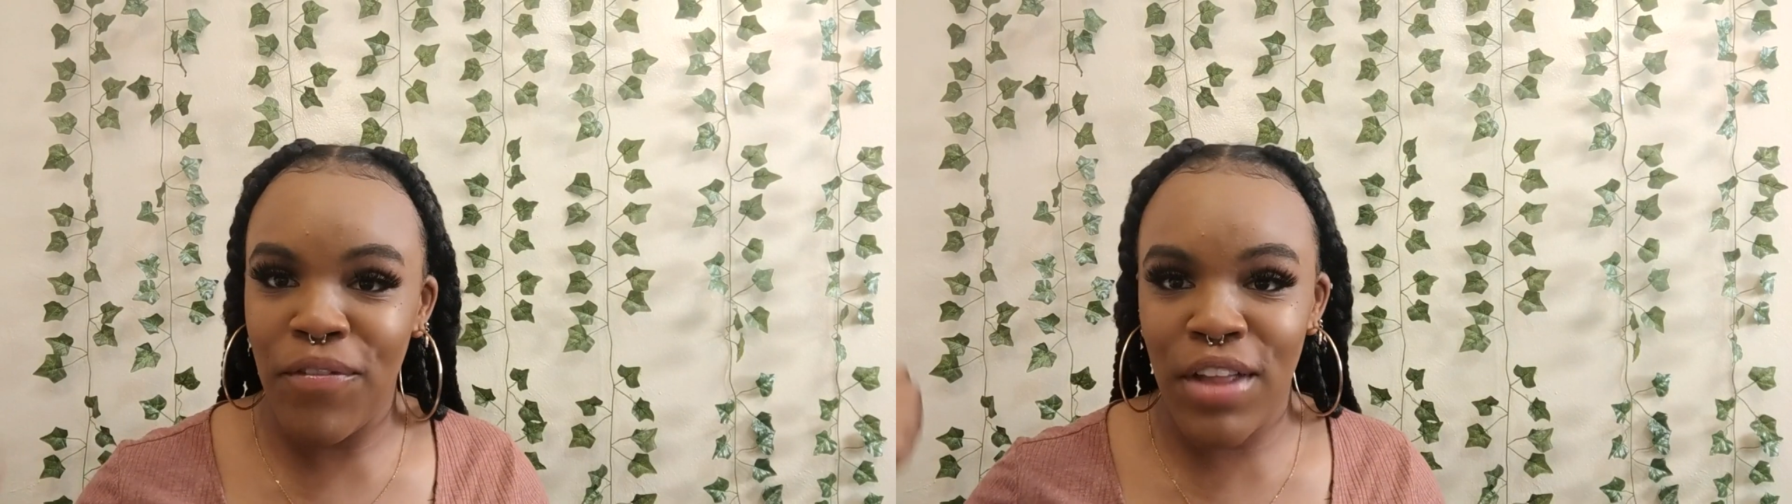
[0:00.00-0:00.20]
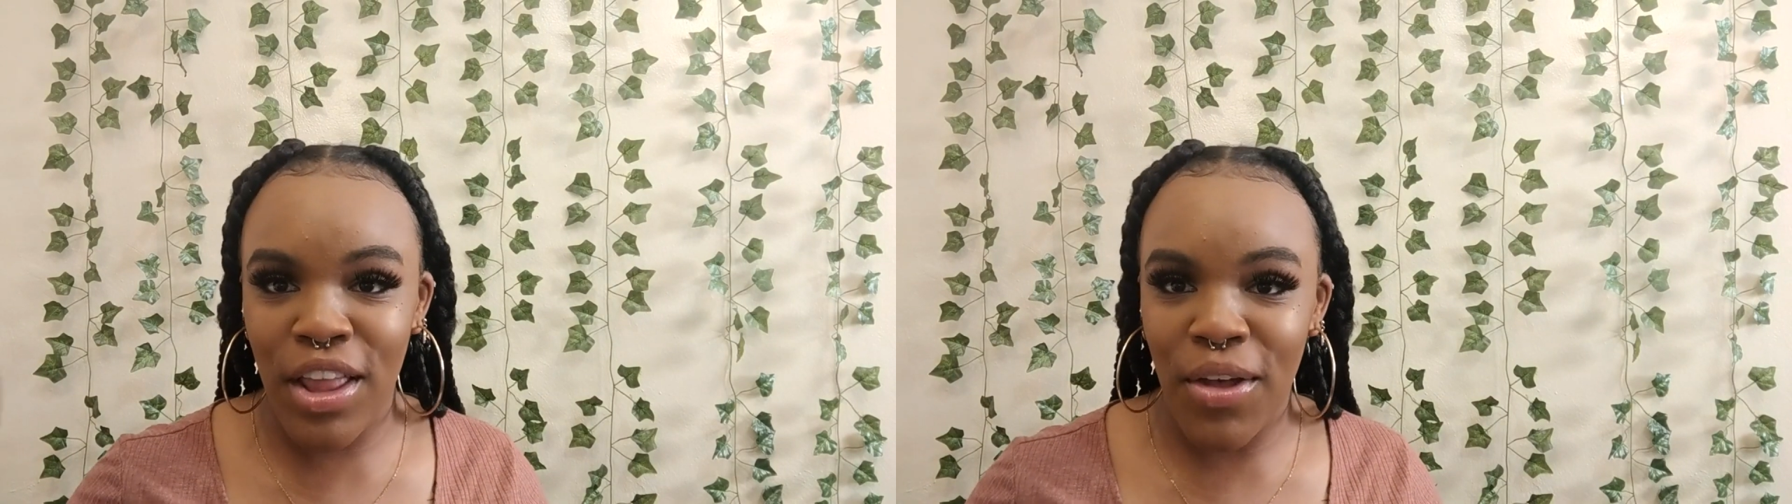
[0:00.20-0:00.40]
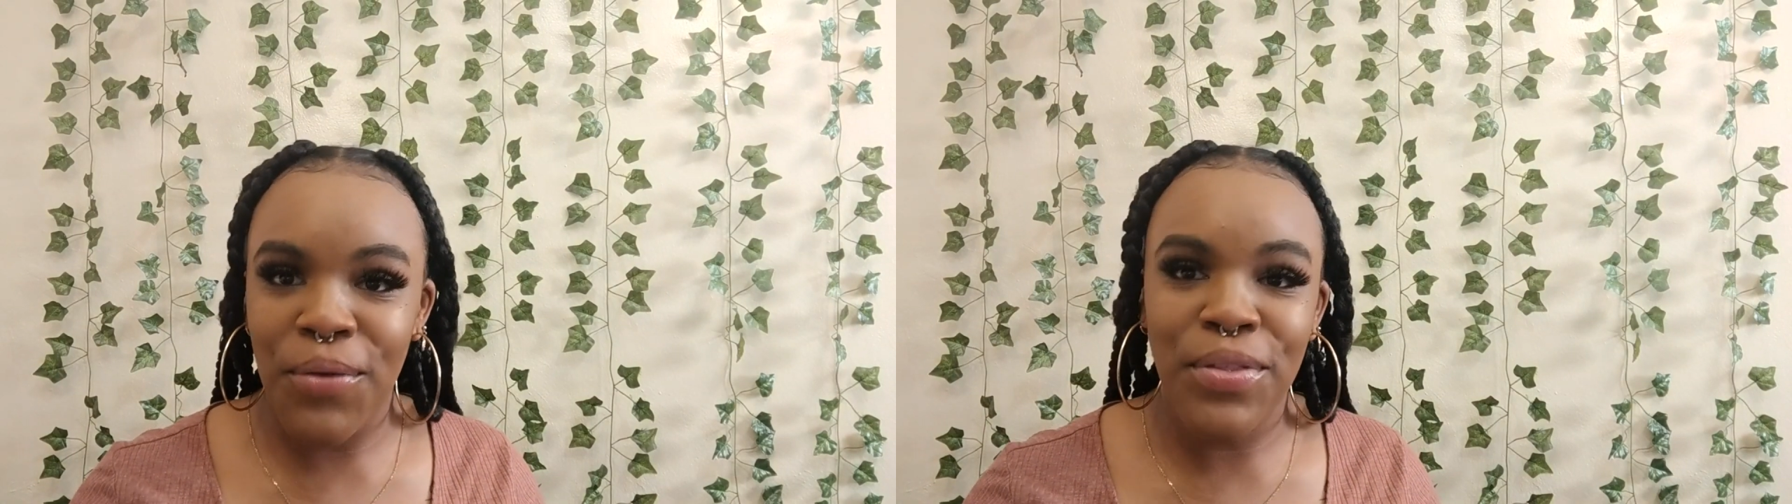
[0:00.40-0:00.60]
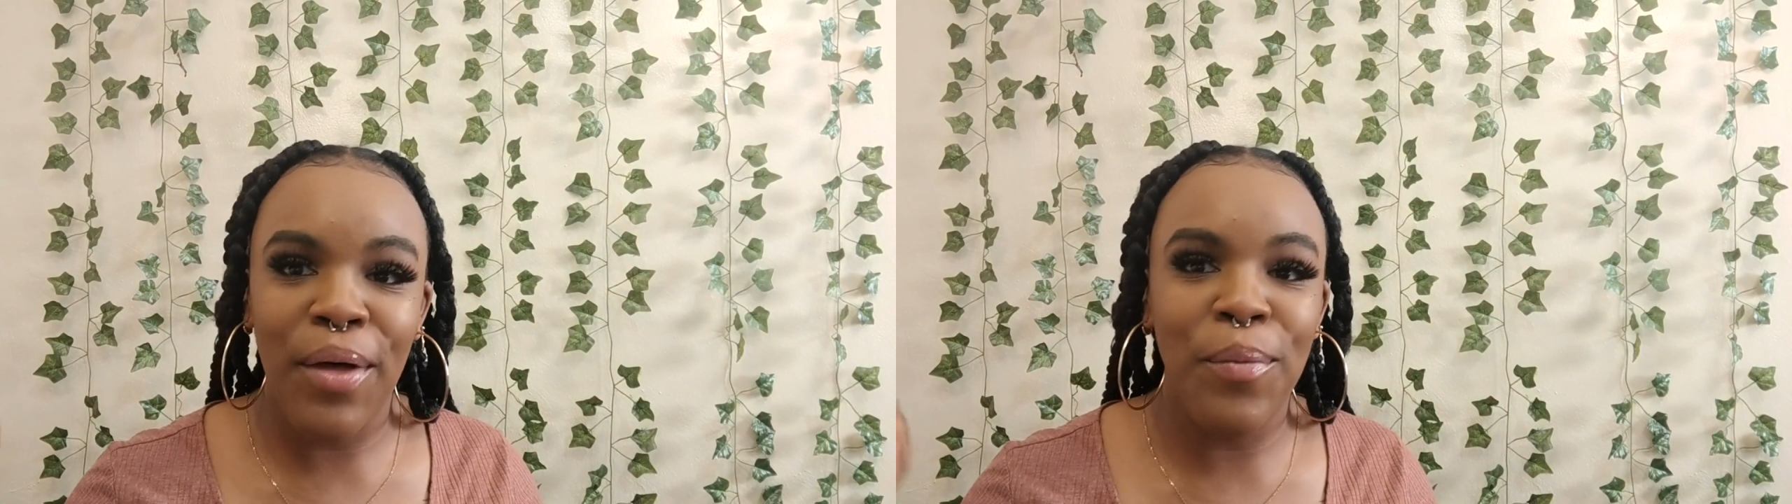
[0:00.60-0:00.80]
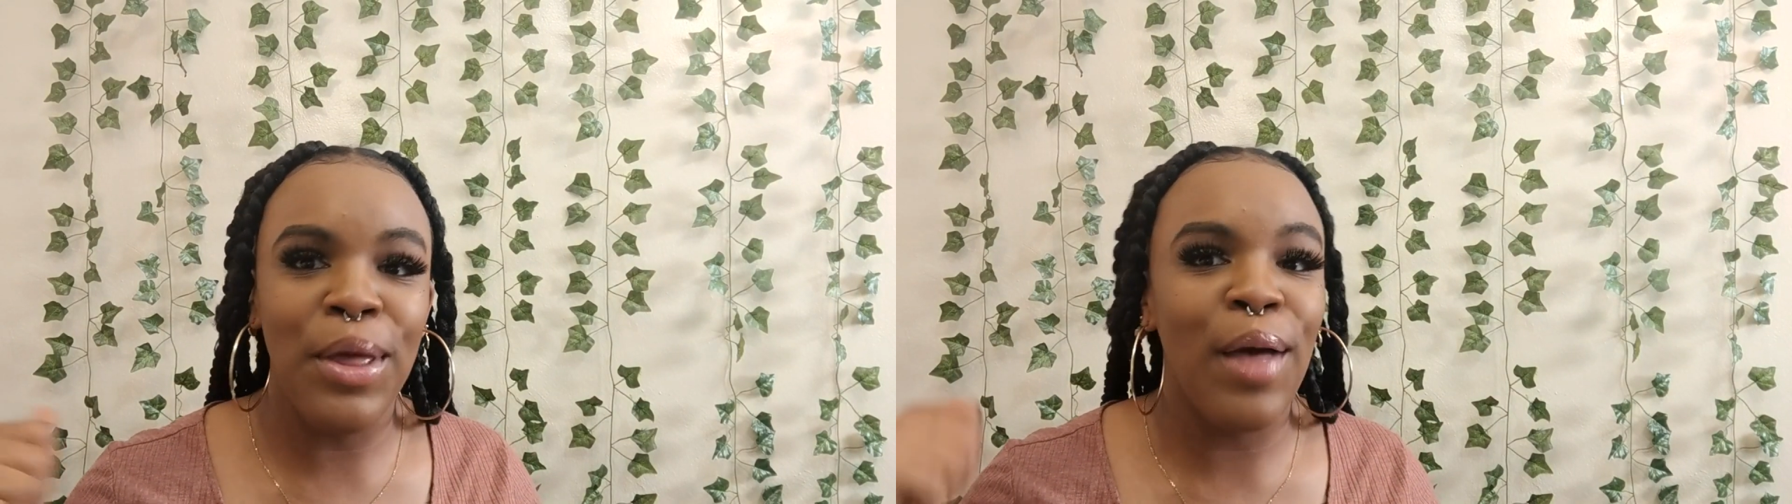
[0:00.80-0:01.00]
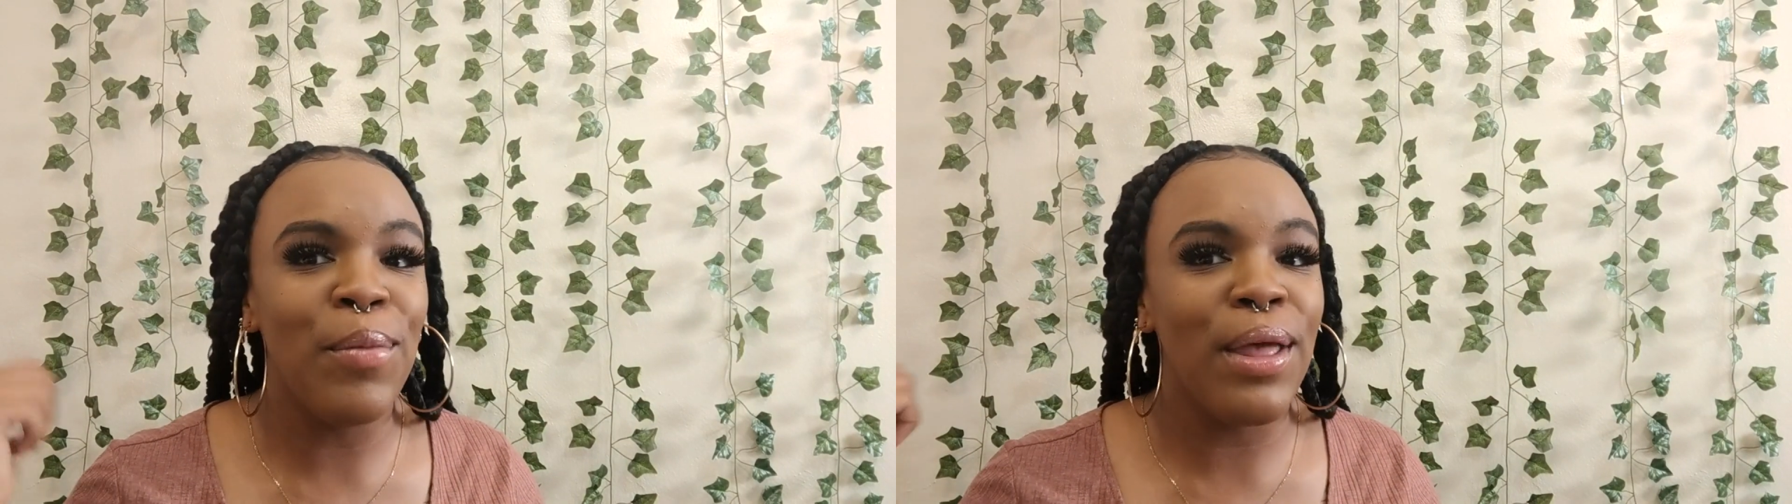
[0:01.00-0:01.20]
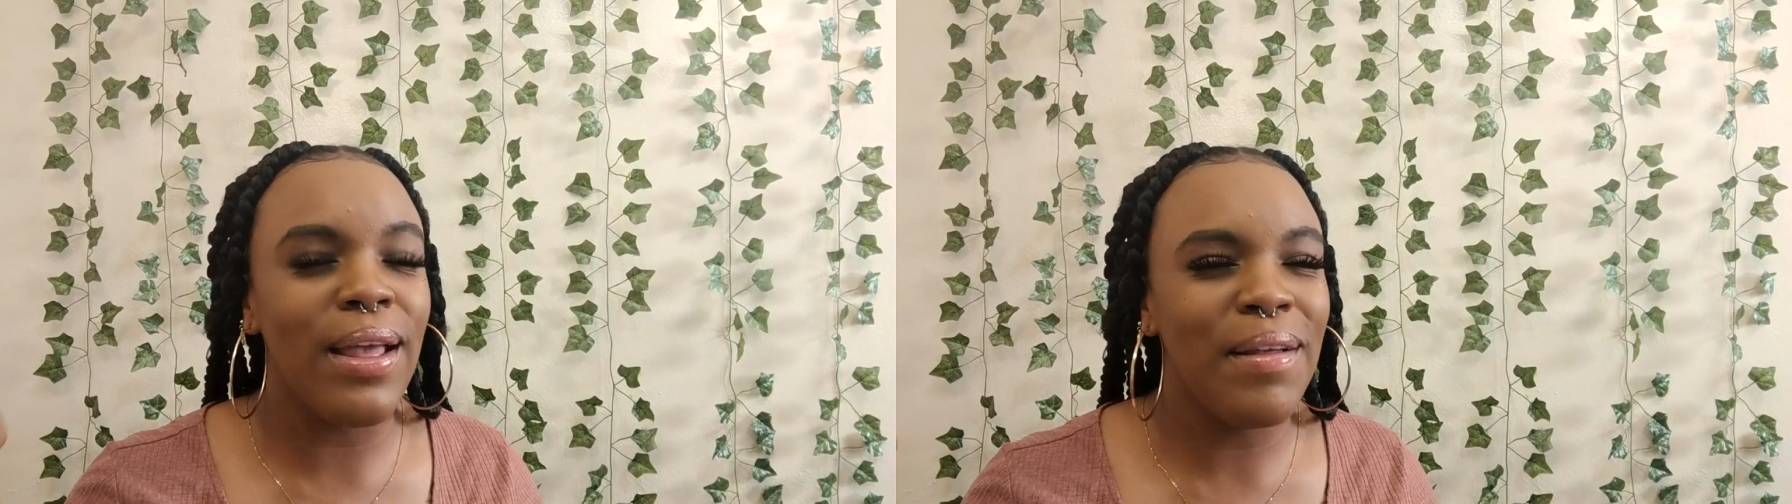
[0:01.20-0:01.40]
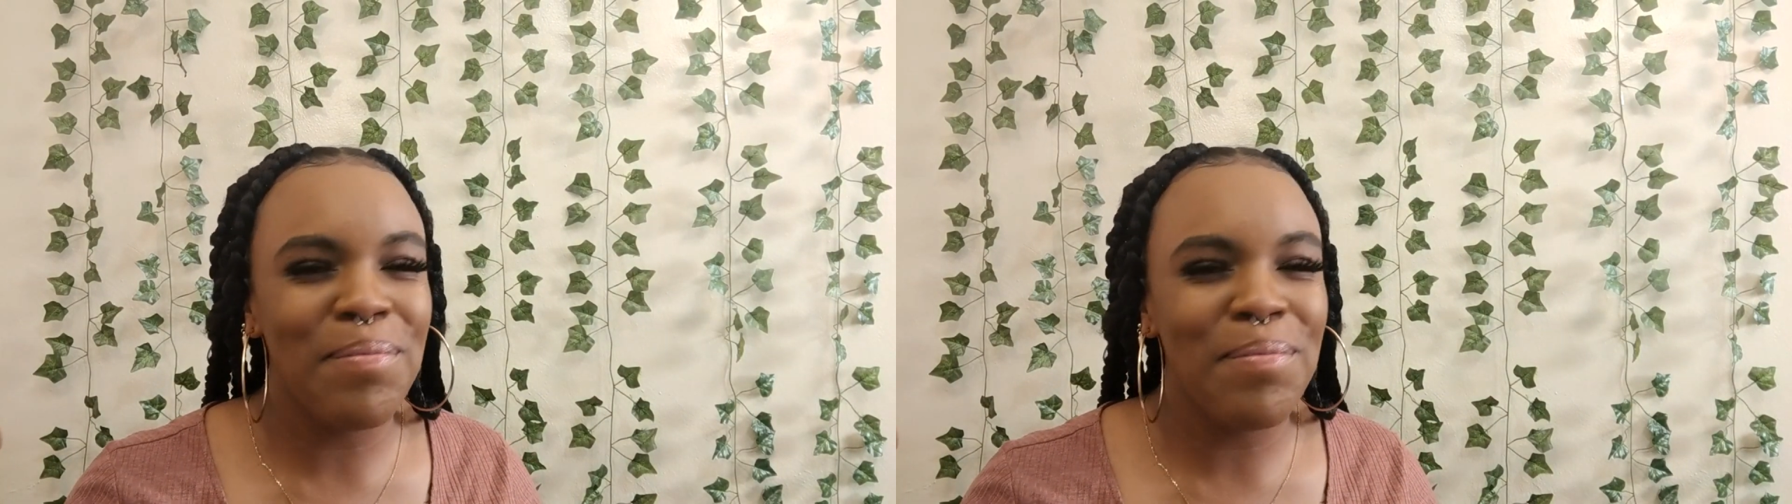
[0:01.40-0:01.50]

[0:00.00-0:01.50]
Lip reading: video that will be coming